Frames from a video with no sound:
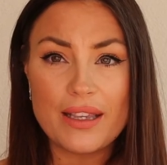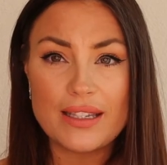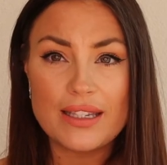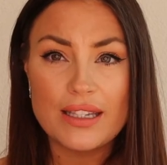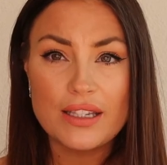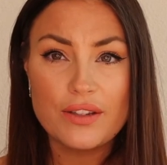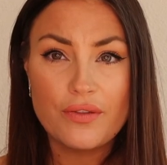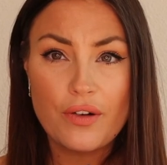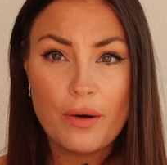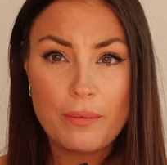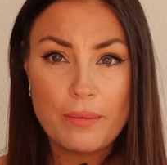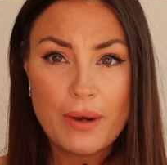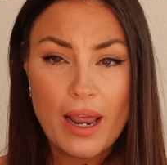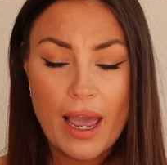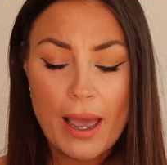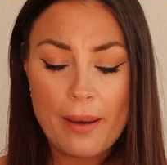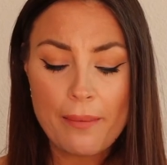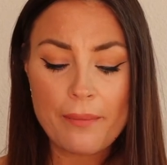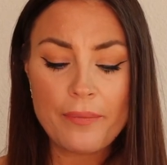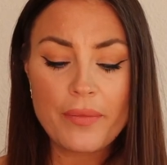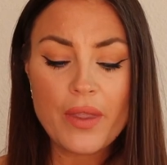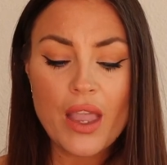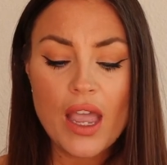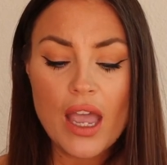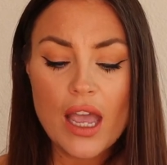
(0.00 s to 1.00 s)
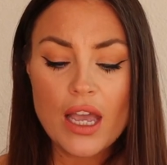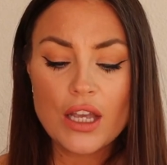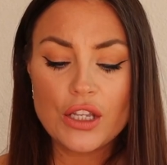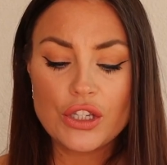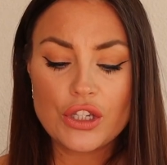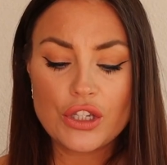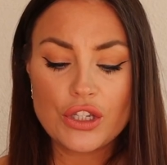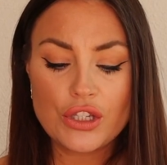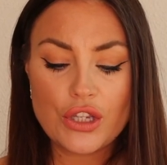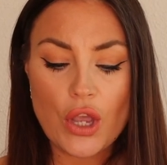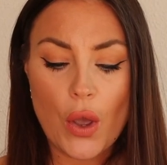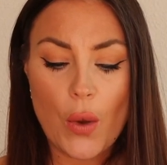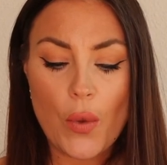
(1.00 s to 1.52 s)
pieces from them.
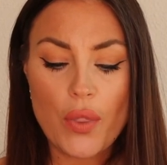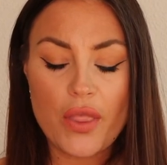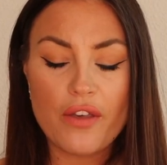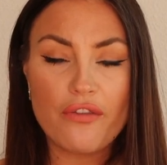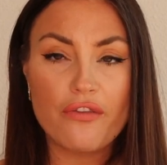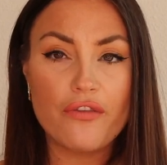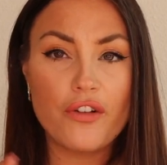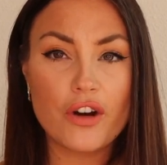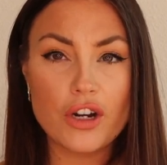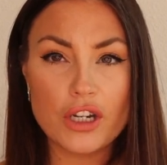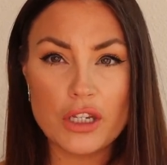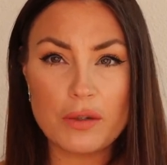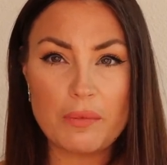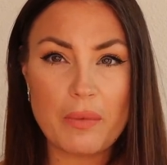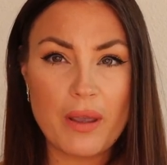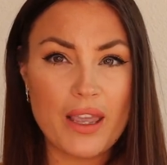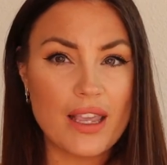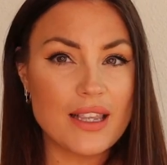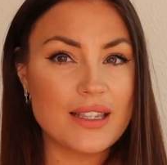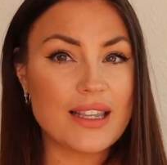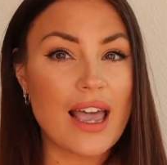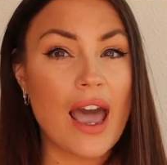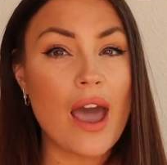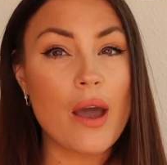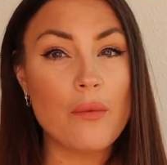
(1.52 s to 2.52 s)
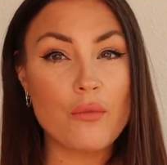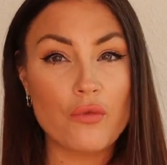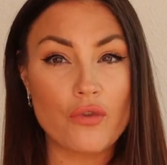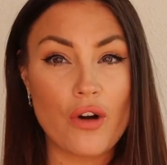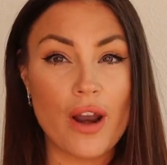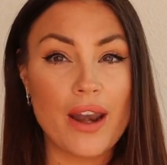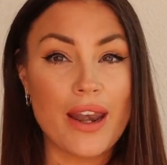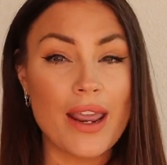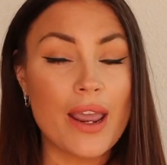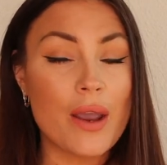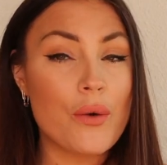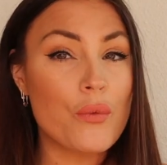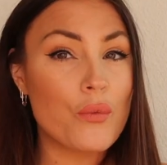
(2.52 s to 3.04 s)
So the first piece, I'm
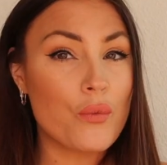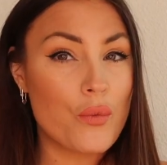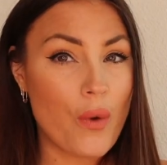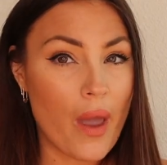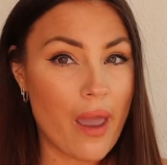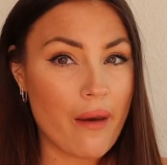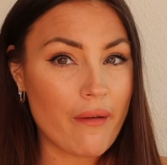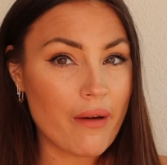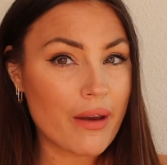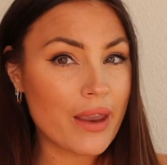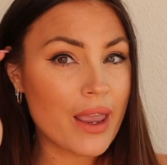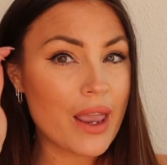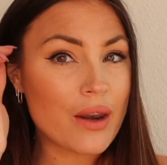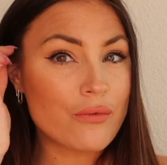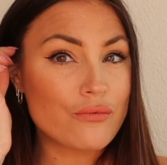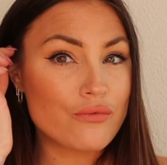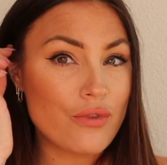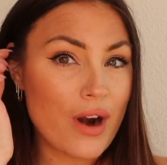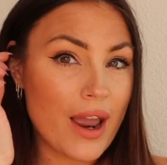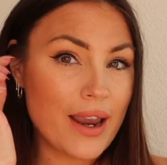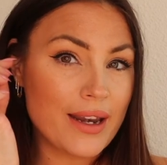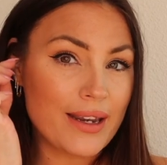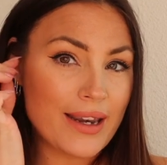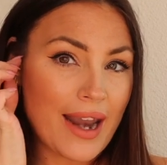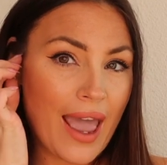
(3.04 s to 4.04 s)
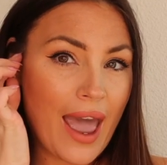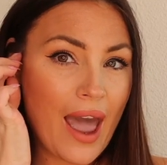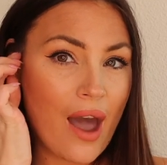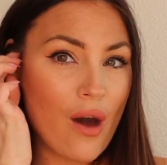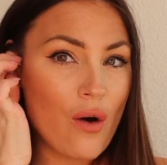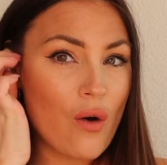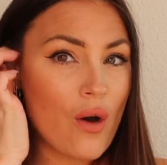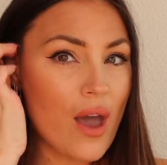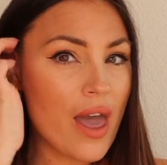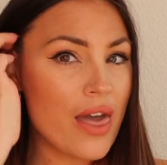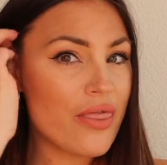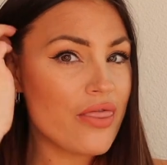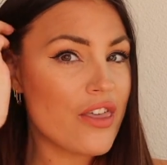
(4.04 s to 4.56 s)
already wearing it right
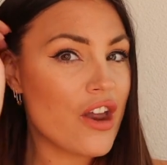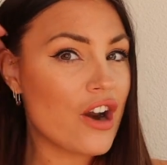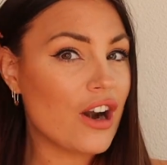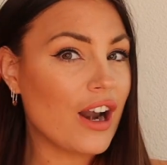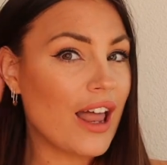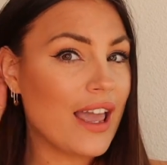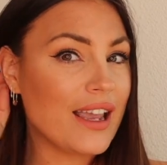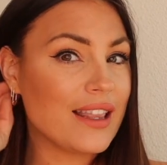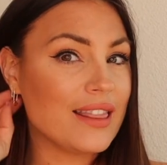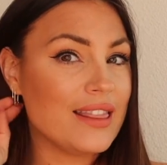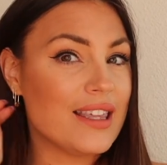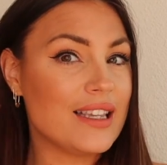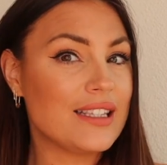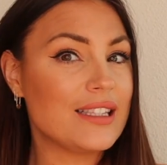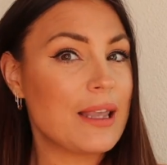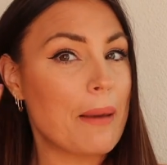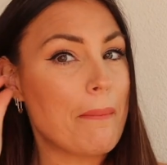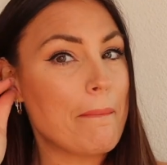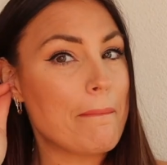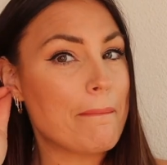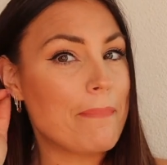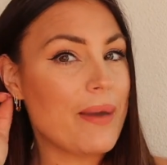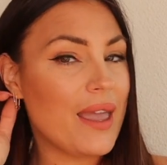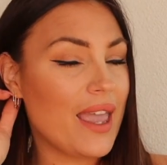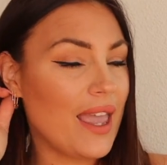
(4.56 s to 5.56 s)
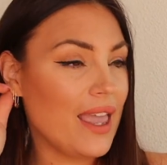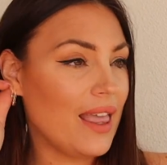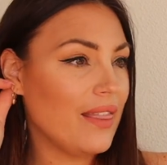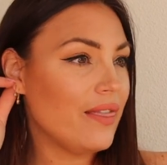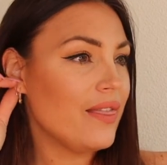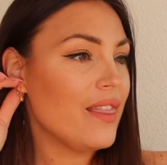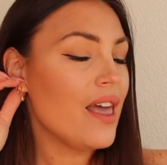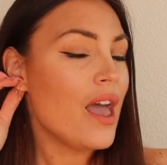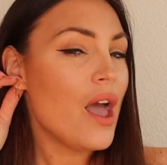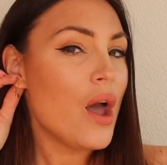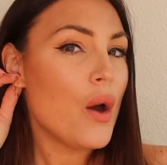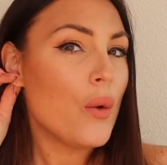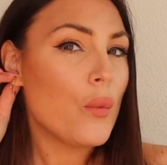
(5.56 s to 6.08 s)
now, and they're like this
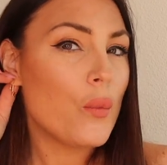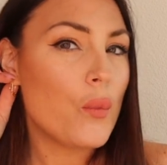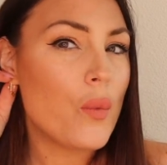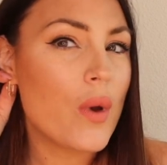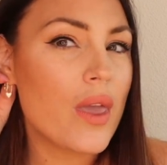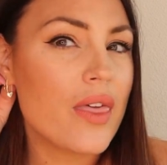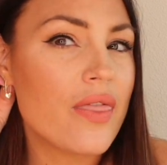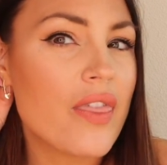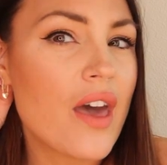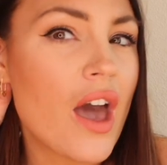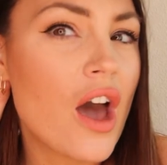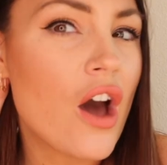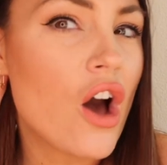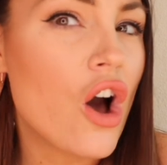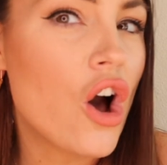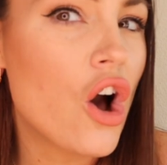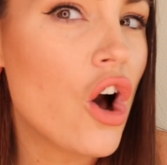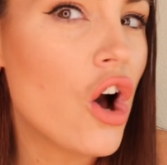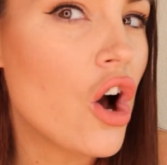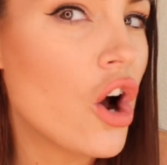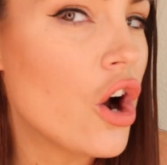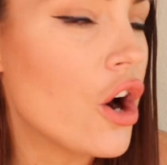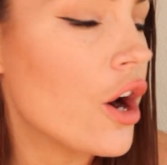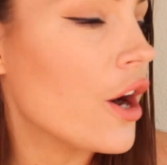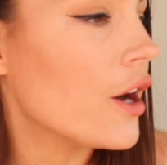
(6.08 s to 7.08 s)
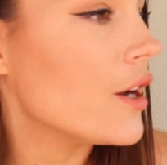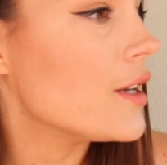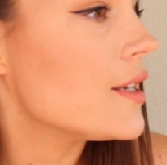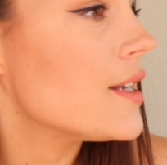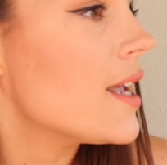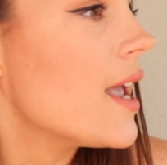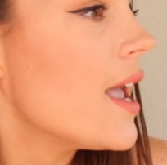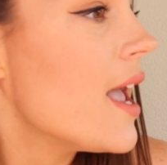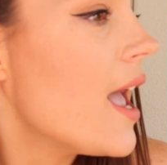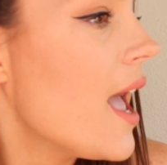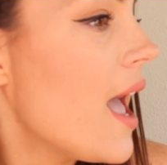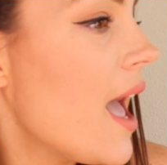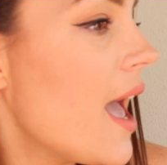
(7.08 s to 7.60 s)
pin with a heart.
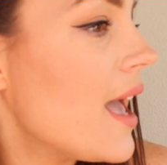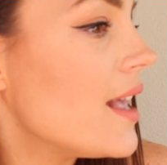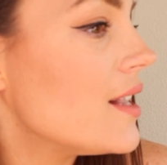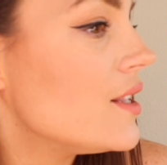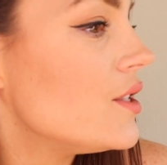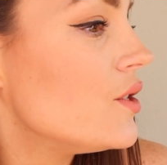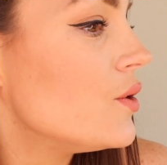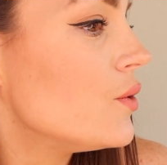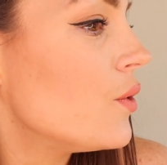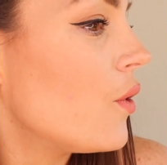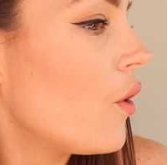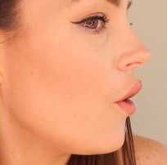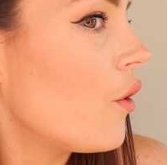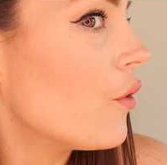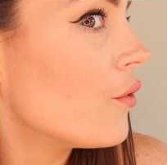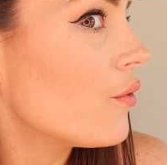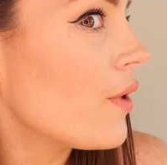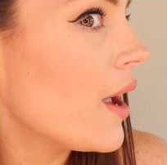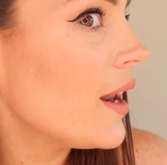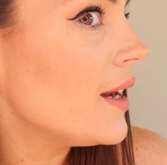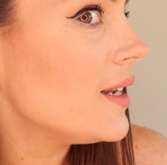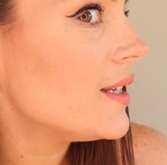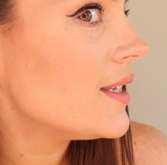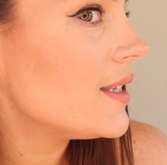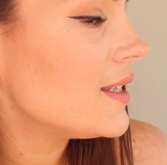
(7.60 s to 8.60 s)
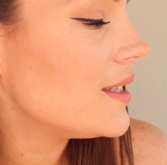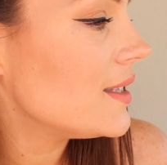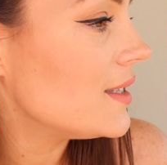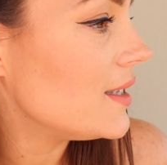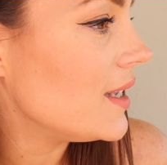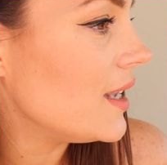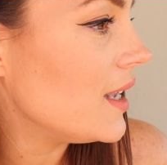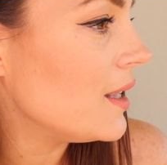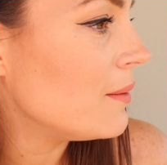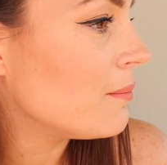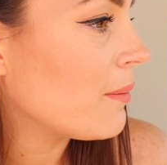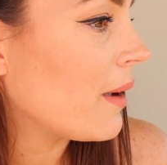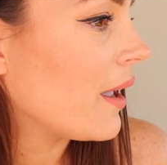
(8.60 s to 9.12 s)
As you already
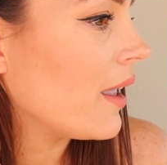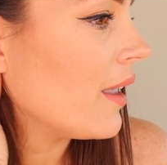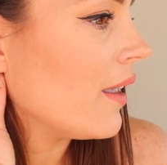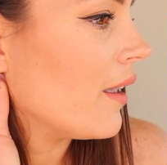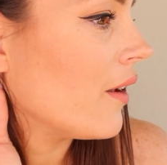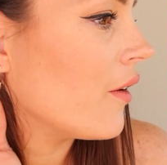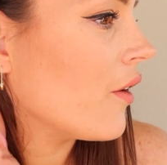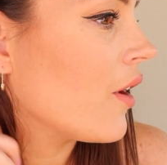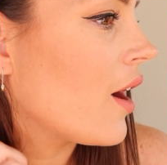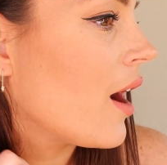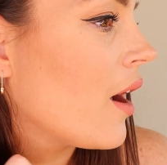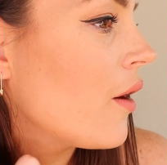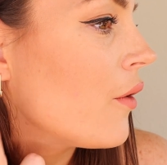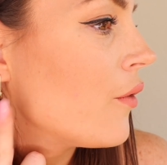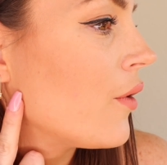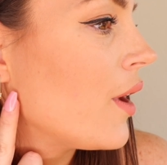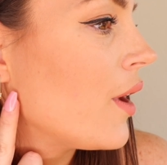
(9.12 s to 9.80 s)
see in my ear, I